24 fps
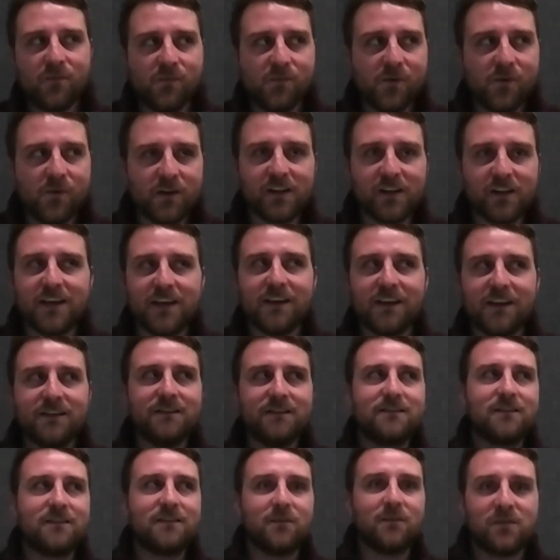really
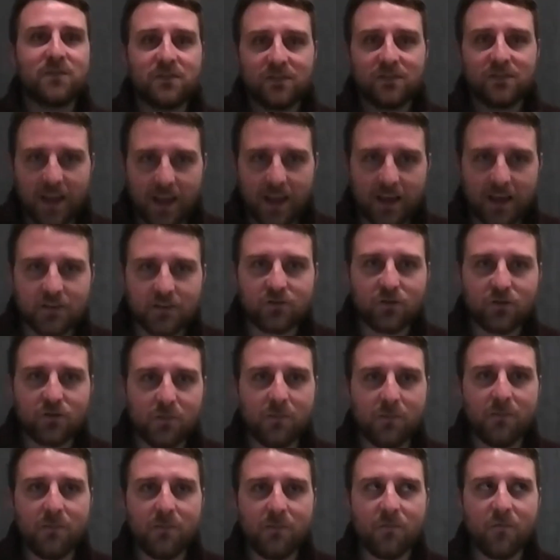
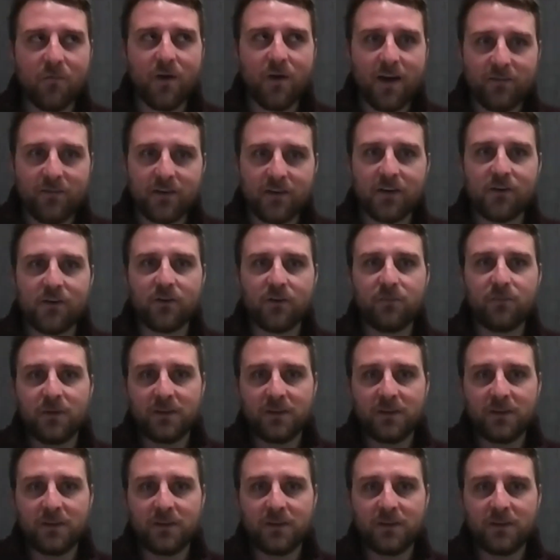substantial revenue,